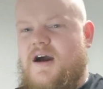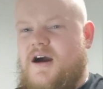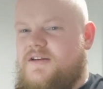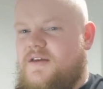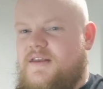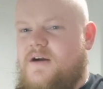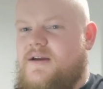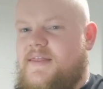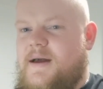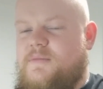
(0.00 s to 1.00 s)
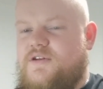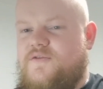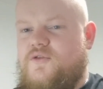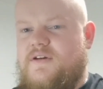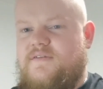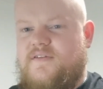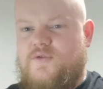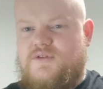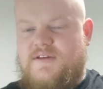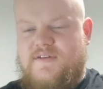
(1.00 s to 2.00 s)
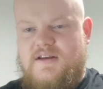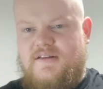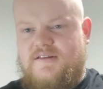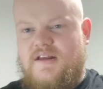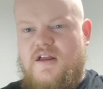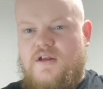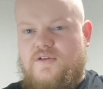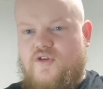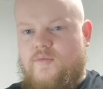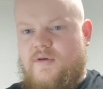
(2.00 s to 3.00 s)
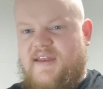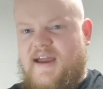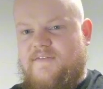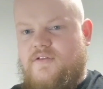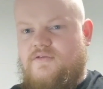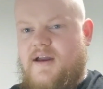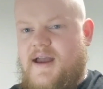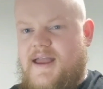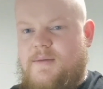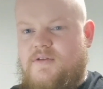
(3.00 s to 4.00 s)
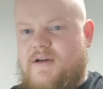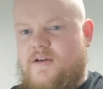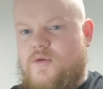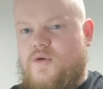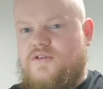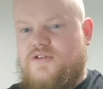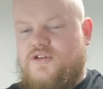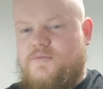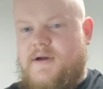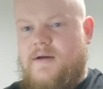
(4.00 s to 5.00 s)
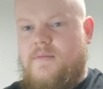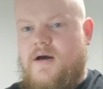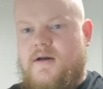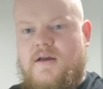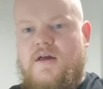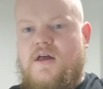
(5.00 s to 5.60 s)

I don't think I'll get that much for it for 40 figures, so I'll probably have to aim around the £1 to £2 mark.